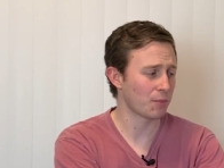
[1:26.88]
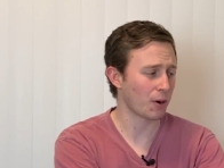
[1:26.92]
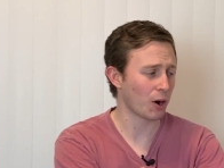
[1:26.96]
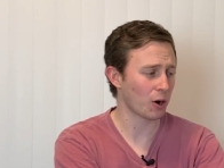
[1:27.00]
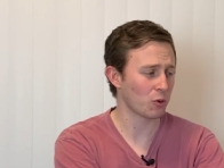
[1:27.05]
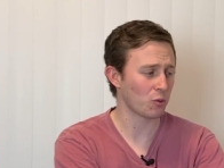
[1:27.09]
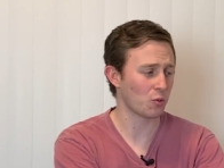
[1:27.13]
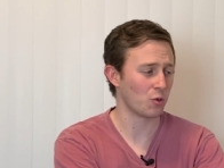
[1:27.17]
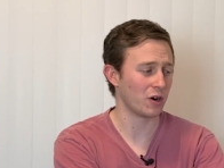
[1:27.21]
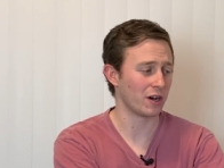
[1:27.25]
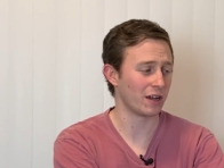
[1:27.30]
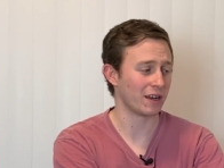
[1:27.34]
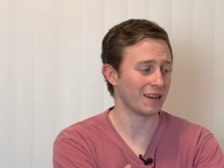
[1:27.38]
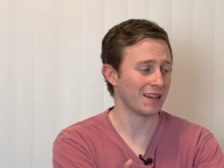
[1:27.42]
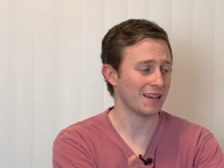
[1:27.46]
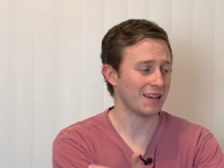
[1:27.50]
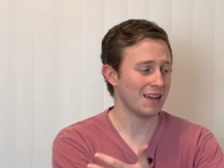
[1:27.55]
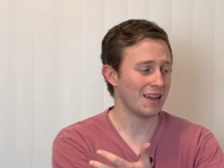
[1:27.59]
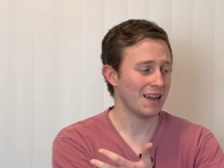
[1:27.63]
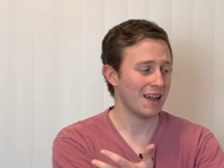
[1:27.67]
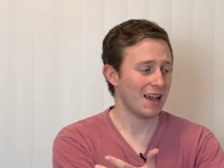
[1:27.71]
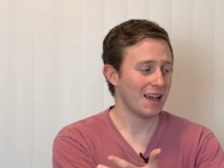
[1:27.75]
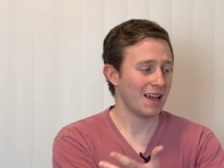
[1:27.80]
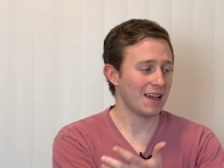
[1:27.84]
Part one,
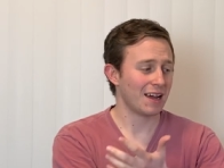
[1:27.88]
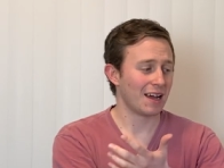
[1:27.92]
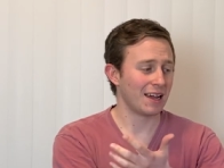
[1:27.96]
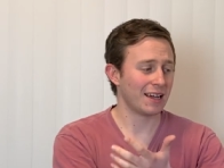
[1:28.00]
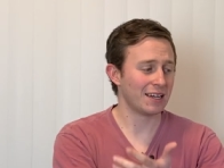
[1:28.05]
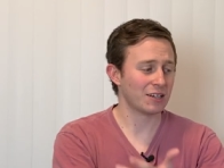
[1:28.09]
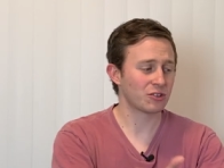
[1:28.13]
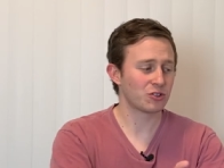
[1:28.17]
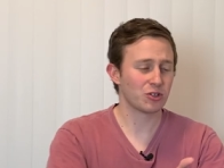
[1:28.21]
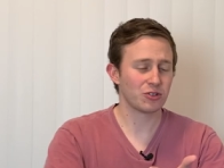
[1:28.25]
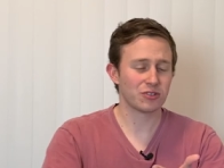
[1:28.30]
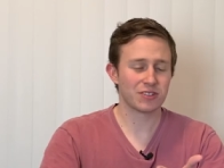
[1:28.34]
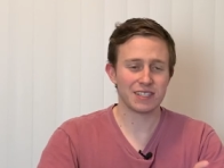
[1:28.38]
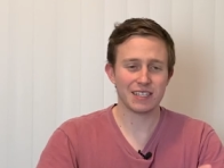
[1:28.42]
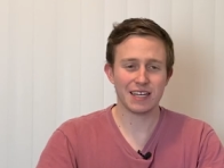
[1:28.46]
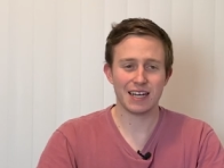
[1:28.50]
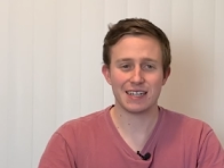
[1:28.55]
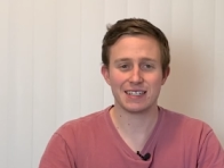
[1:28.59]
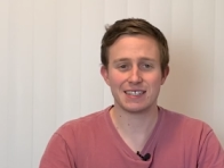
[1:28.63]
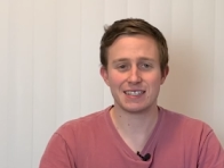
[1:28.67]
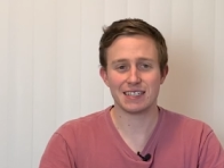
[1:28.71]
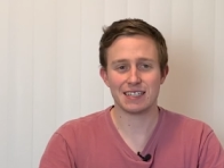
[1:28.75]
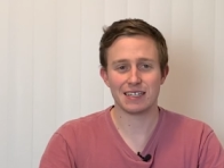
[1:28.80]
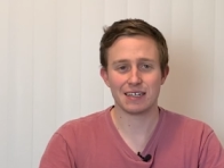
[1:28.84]
introducing the
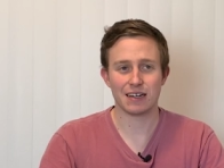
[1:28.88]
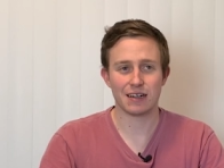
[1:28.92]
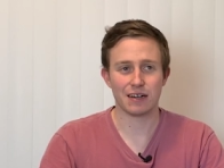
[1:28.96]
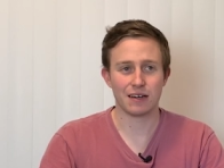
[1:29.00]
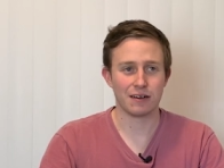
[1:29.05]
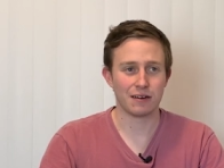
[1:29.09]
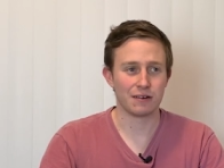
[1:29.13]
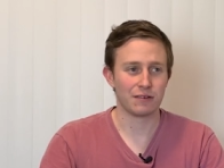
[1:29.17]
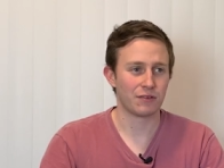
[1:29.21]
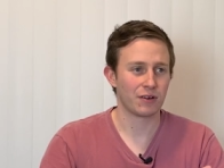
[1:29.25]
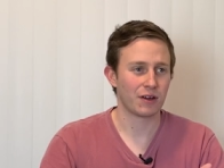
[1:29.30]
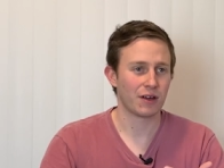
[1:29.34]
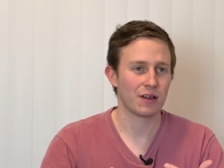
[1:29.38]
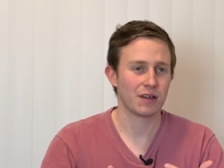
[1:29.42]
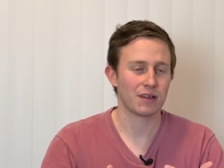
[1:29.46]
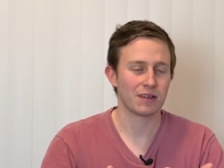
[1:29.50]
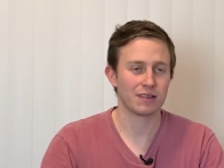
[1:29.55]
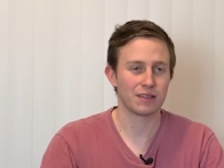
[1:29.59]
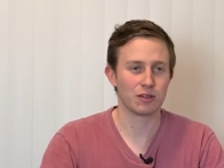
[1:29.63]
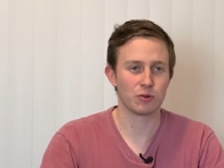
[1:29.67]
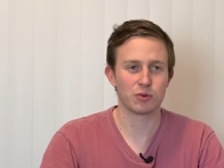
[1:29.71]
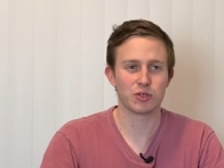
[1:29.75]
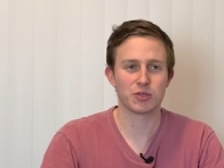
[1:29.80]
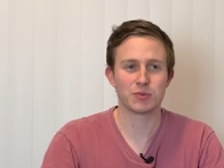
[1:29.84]
idea of
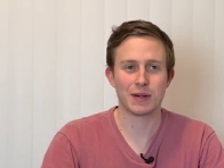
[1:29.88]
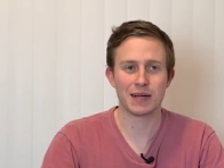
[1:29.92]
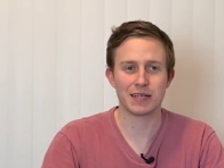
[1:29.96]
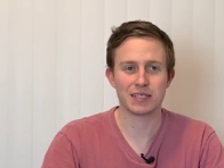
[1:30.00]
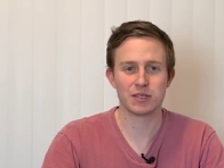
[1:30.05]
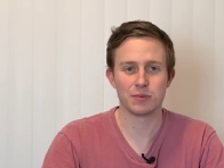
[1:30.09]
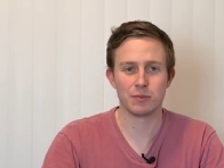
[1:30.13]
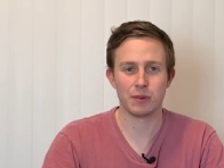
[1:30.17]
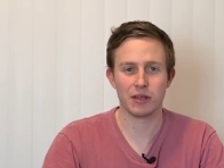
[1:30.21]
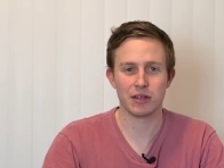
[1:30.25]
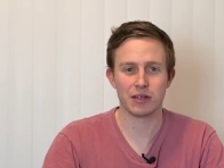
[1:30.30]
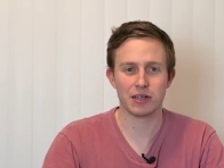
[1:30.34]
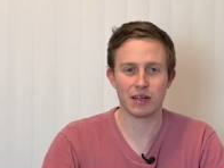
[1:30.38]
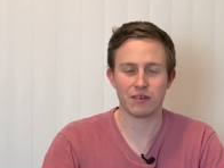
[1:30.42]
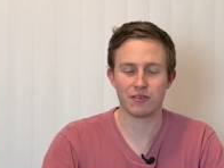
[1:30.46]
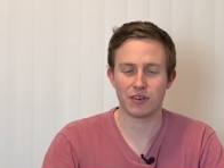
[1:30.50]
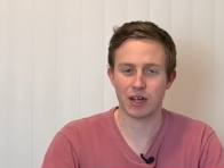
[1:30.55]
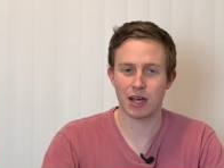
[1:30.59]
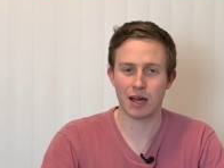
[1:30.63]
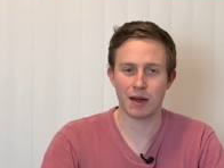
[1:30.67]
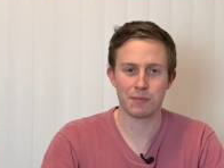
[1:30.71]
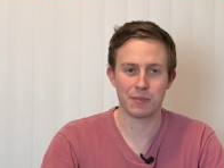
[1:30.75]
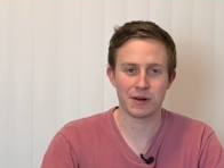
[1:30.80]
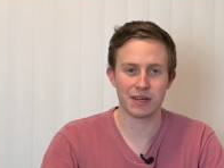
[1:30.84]
the responsibility of
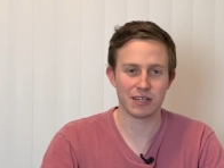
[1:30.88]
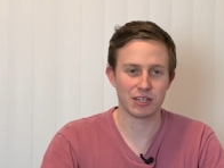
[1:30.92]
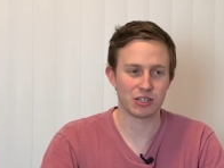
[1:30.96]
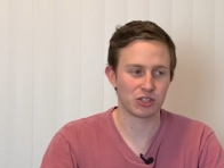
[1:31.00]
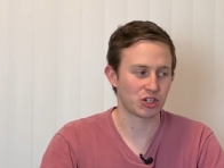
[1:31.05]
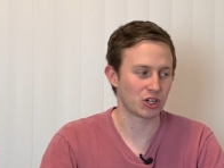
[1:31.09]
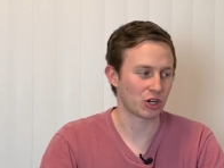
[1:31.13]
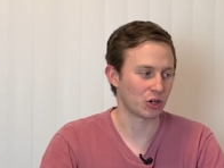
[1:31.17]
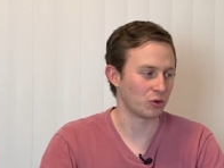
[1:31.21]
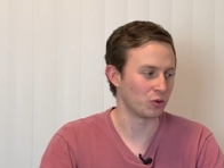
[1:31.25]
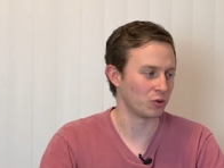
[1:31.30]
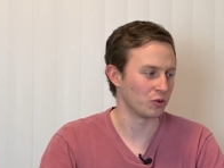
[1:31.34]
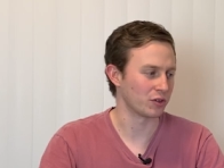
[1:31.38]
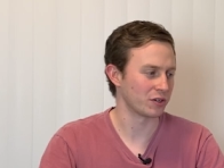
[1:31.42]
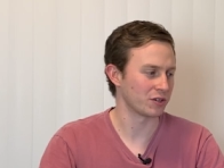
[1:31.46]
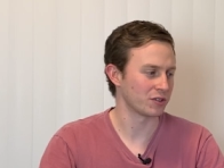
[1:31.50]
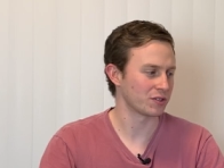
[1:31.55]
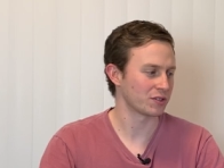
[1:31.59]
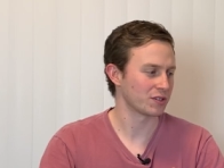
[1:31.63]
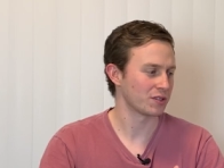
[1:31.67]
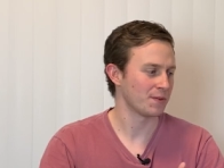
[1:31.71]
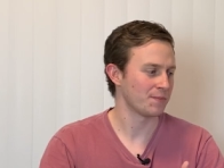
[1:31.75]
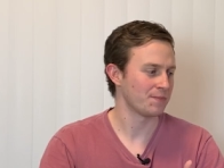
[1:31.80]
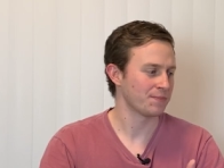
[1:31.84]
a company to
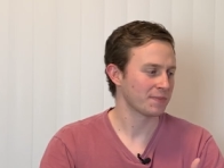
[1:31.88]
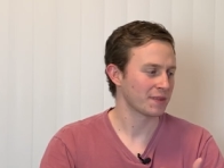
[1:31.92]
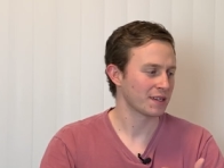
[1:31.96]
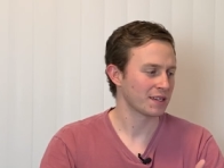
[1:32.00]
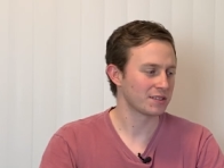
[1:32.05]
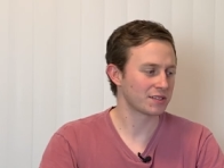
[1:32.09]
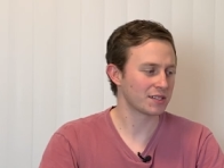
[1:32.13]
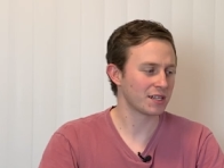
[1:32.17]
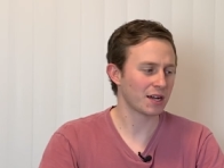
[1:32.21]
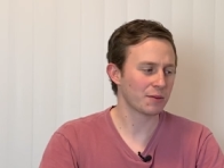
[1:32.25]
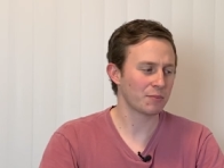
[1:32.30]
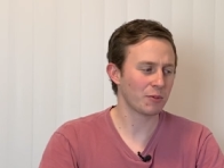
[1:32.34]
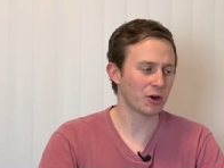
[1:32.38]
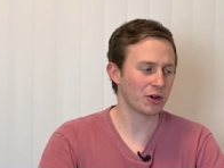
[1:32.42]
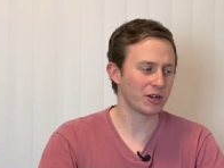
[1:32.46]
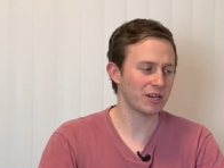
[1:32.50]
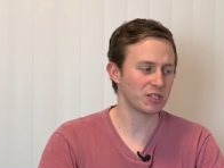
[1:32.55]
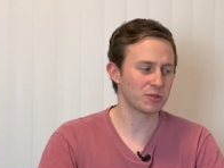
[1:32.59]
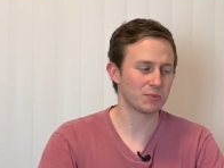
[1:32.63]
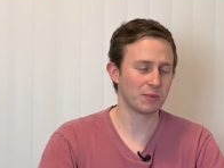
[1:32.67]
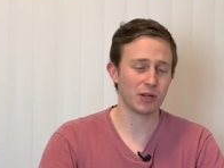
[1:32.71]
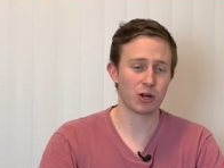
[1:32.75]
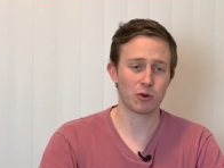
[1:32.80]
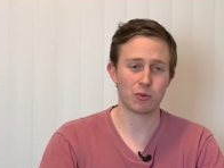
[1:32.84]
shareholders. The stock market
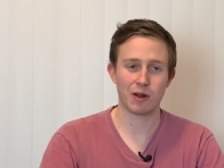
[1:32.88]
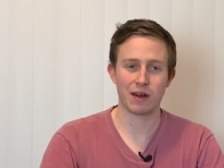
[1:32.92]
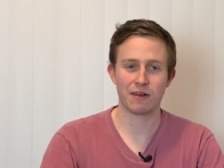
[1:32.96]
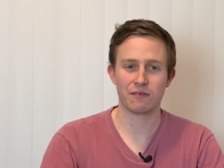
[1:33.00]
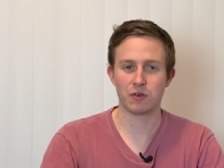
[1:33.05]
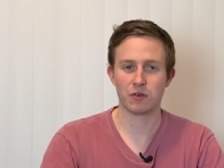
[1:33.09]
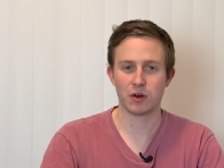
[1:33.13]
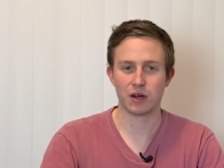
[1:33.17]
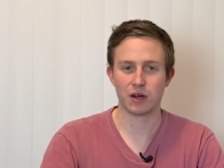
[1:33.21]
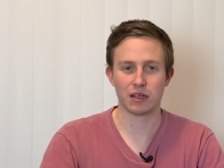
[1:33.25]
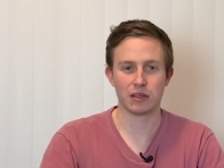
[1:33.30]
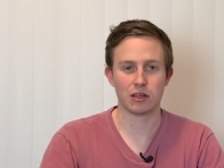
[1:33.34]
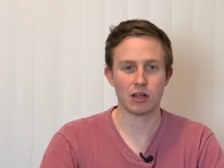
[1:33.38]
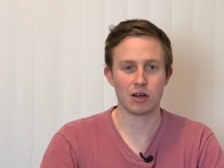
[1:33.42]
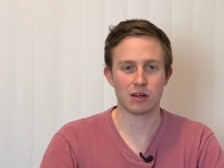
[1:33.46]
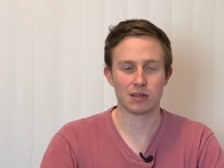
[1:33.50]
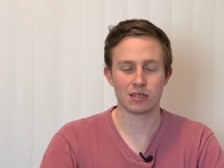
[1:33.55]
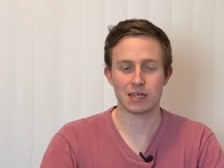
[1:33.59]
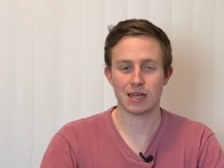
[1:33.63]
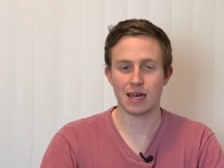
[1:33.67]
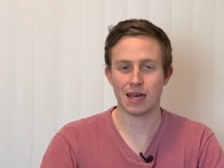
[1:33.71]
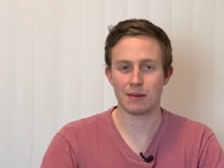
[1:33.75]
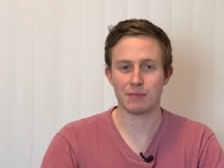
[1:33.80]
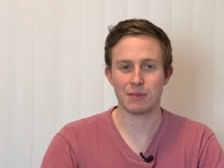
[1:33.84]
has been around for a long
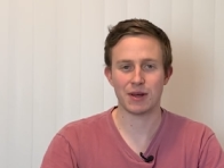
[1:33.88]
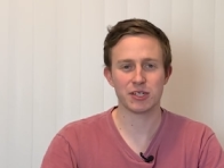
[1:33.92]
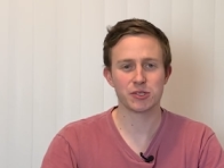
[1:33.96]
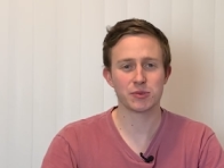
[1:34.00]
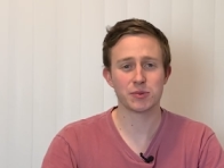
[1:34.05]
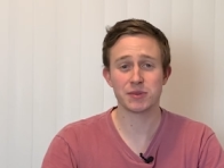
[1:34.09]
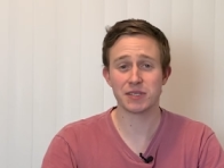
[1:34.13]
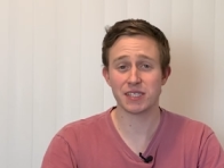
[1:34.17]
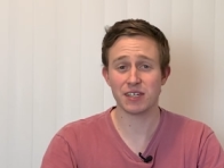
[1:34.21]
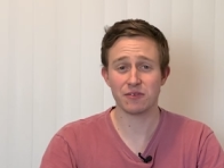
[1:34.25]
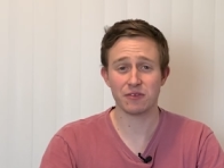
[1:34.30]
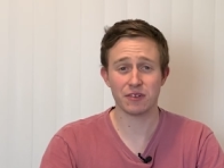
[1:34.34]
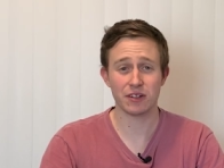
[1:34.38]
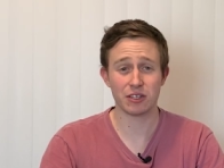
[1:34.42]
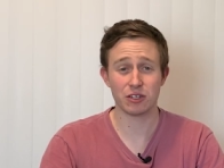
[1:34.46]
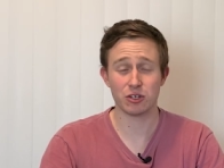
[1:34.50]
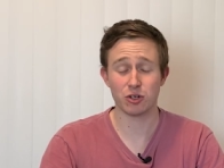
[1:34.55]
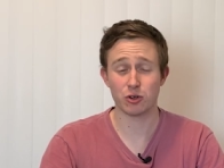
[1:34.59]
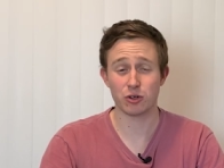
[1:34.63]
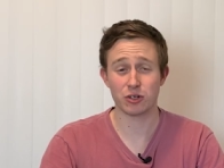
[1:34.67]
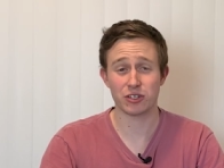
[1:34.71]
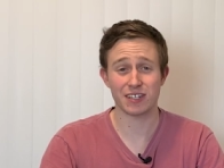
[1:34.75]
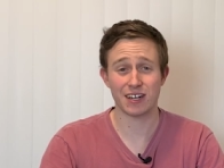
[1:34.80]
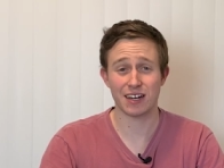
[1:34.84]
time, not specifically the
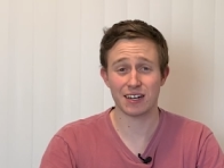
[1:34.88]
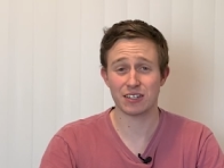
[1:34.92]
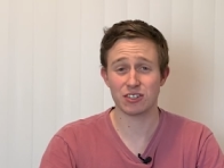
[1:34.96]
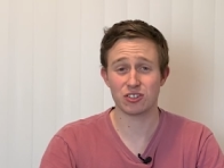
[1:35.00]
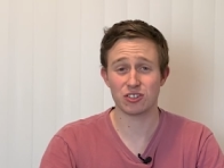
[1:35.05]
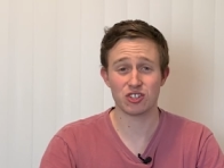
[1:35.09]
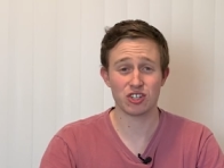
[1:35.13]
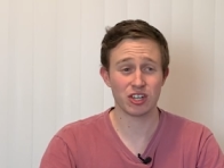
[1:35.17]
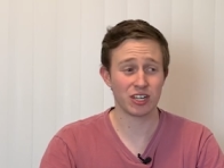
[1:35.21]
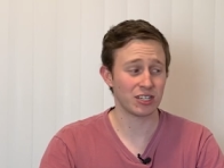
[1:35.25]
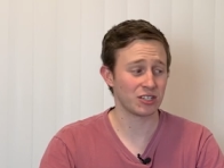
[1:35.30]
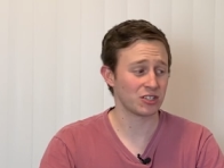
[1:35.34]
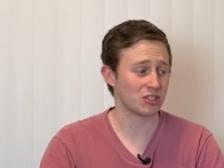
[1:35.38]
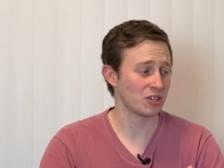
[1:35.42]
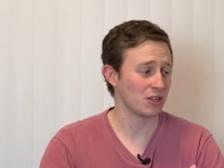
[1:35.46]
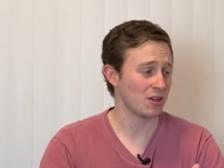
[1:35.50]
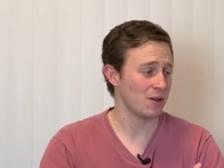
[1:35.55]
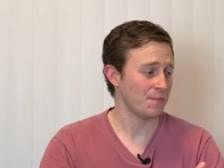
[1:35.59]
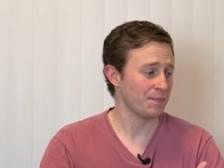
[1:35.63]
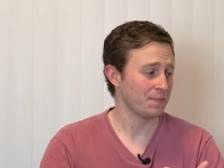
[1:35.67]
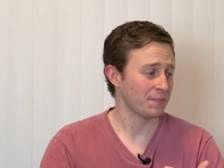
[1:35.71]
New York Stock Exchange.